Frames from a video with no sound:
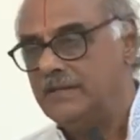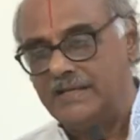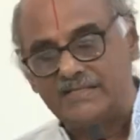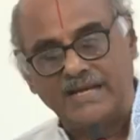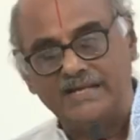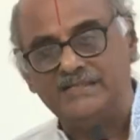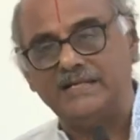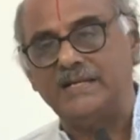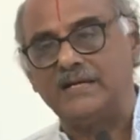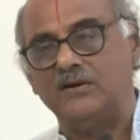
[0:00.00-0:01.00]
In science
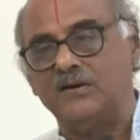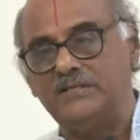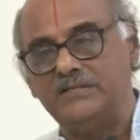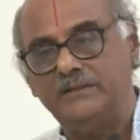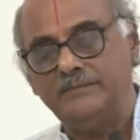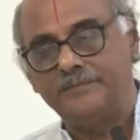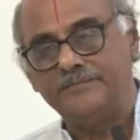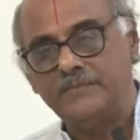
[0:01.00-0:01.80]
and technology,